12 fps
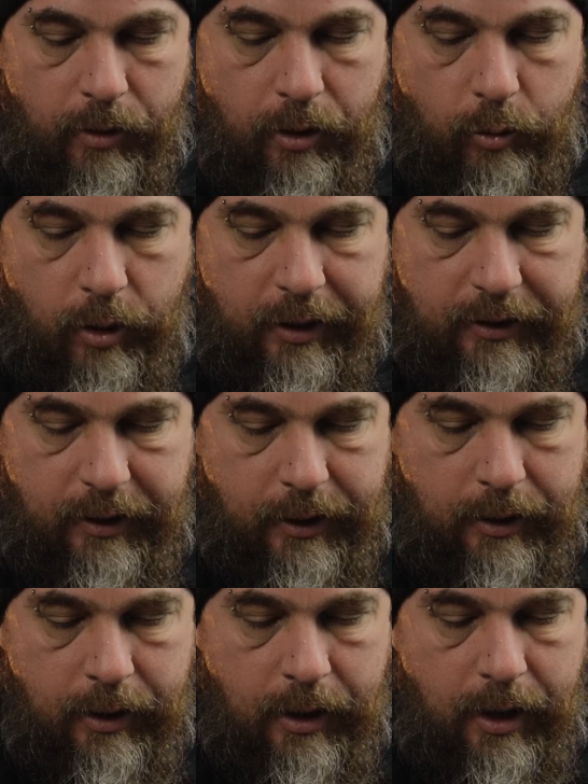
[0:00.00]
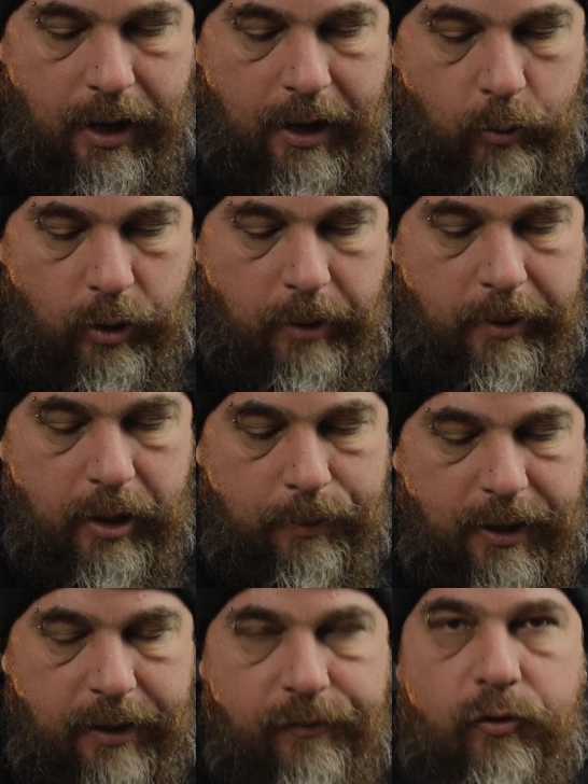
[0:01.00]
right here, and what I want to
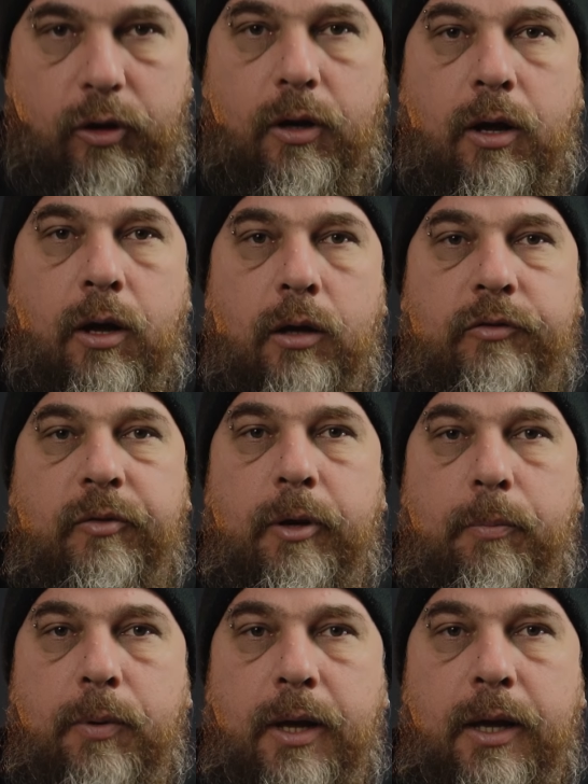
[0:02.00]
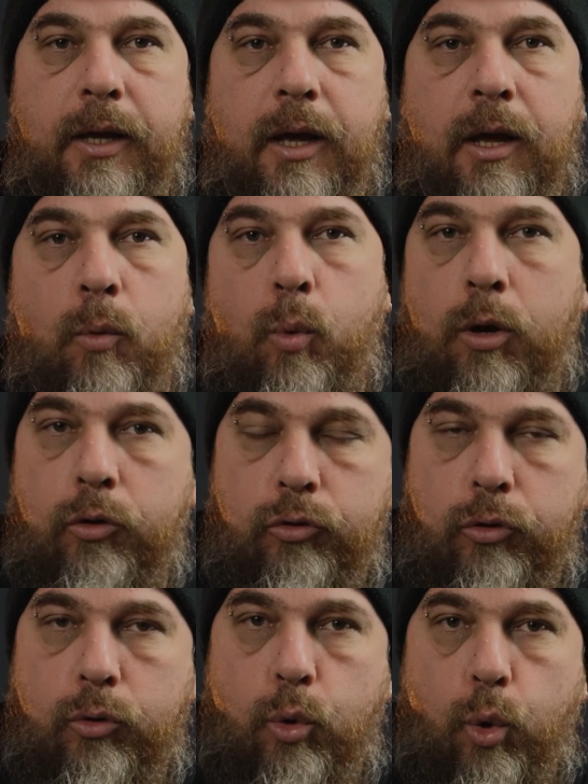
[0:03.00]
play for you now is I want to play uh, one or
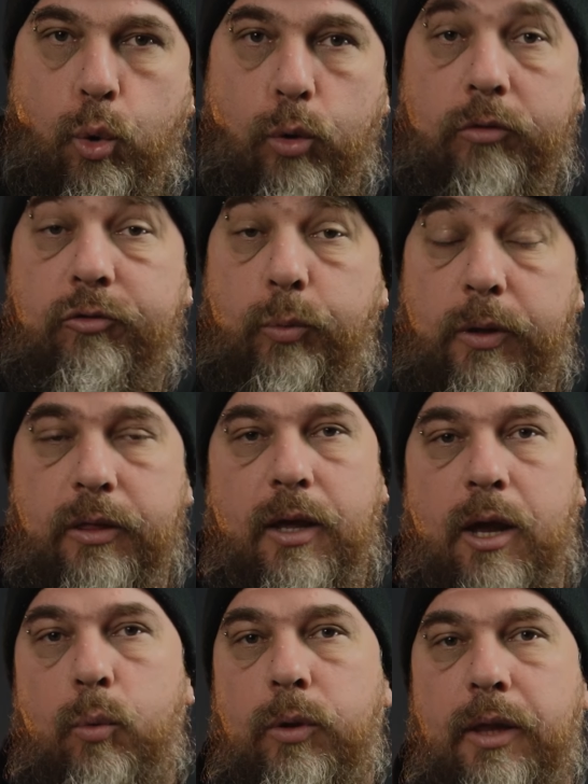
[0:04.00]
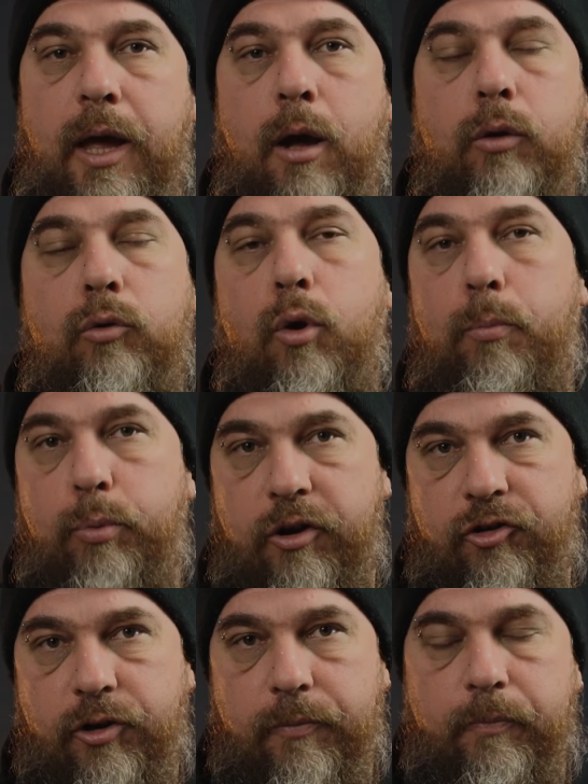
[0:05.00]
two chords with and without
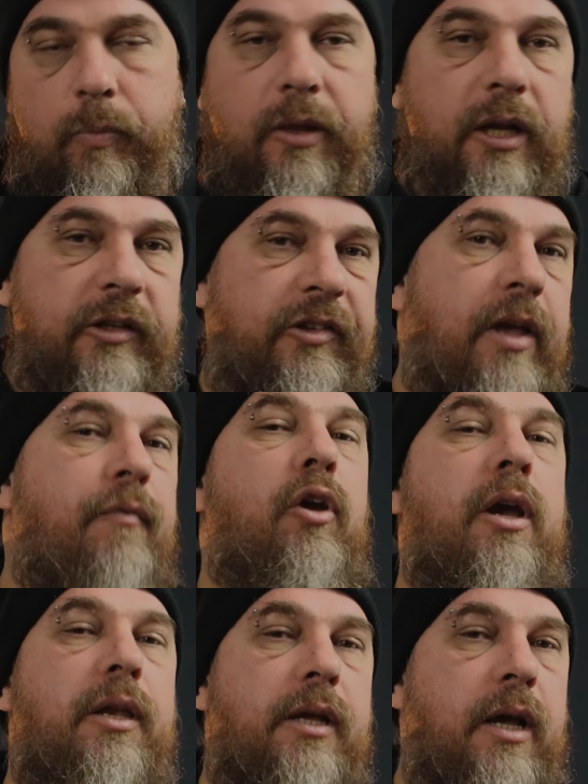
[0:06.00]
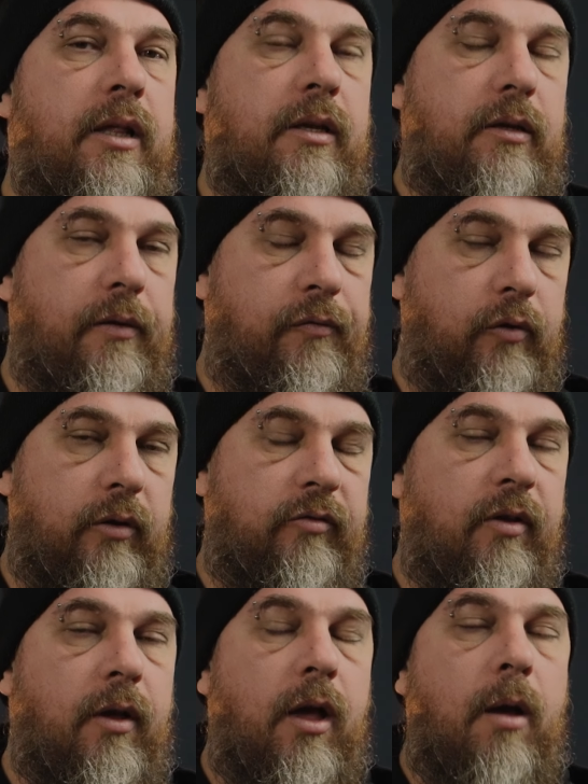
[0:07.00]
compression. See if you can hear the
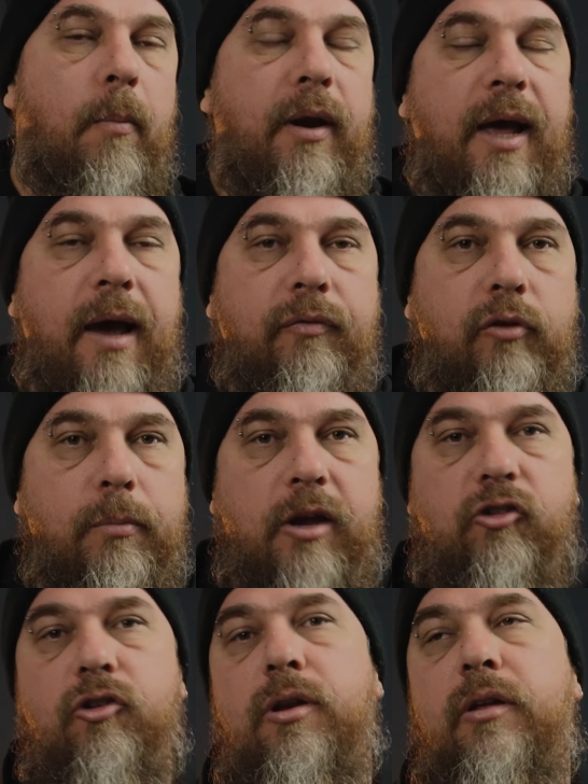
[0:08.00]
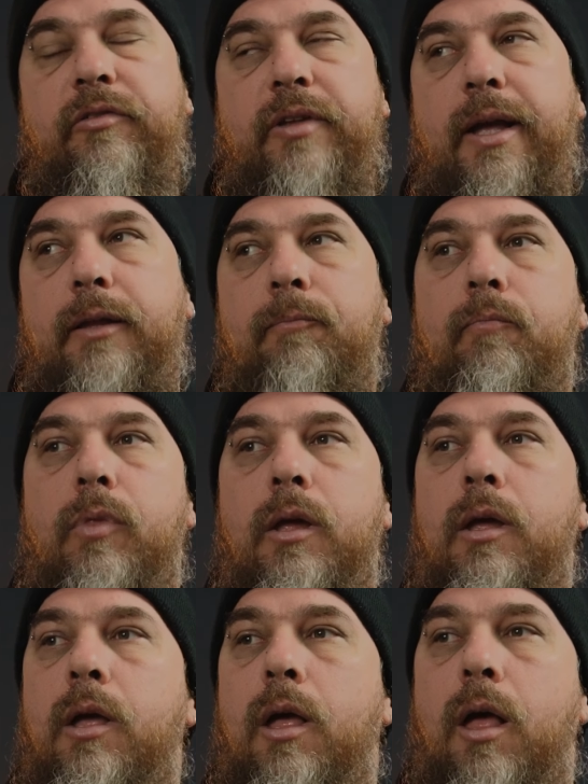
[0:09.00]
difference. But I have to mention is that
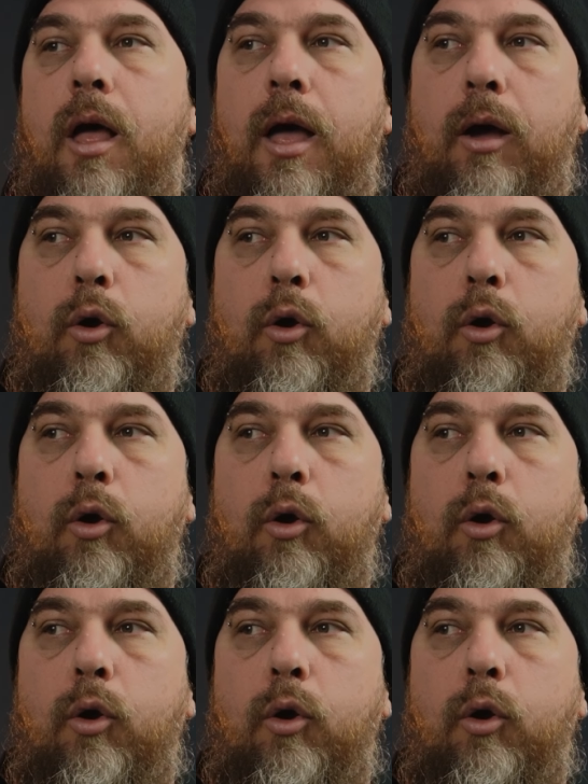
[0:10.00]
uh,